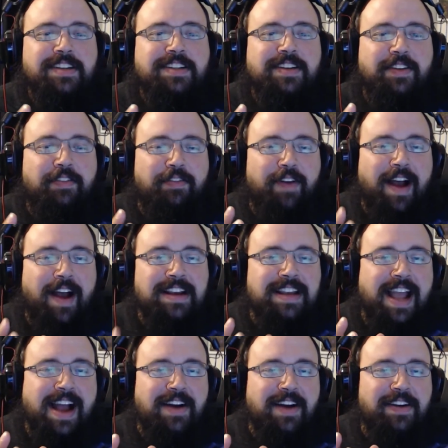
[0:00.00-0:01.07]
to find
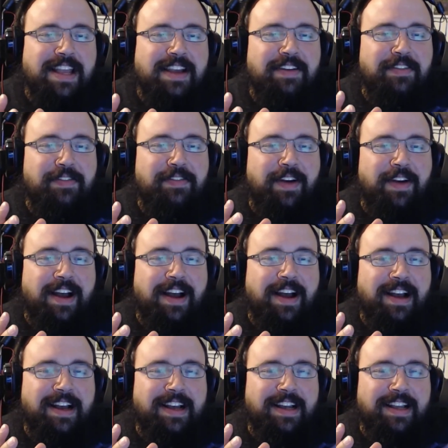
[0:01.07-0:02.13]
out if
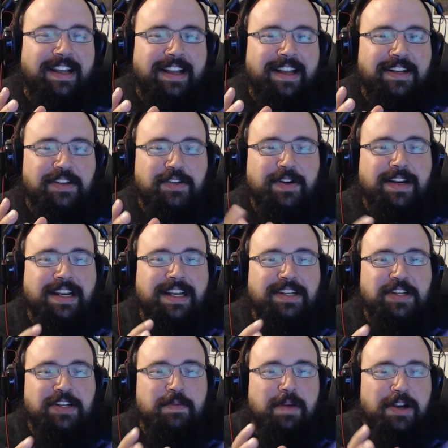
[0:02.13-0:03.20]
drinking
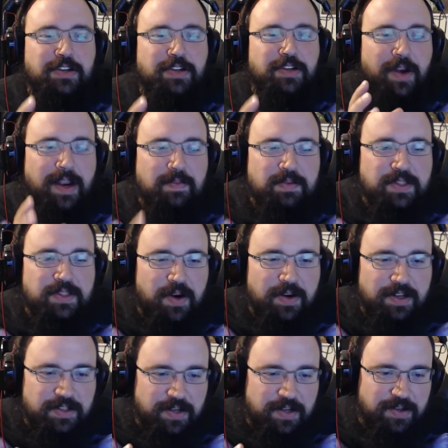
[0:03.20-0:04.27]
too much grape
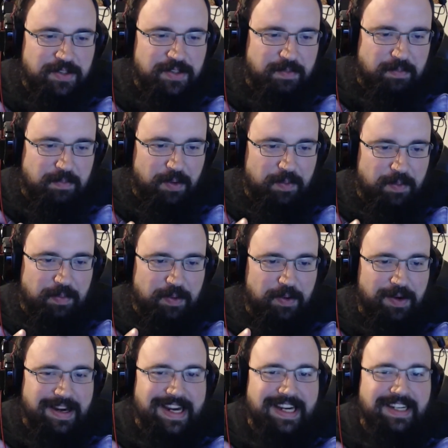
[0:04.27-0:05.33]
soda turns your poop
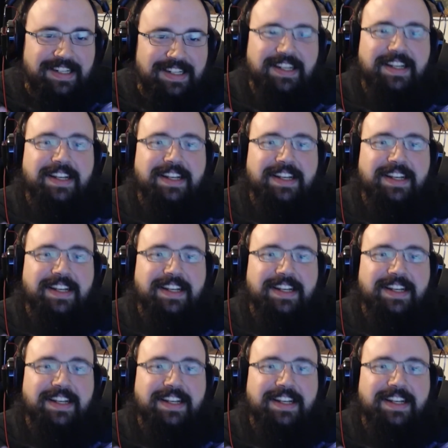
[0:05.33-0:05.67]
green?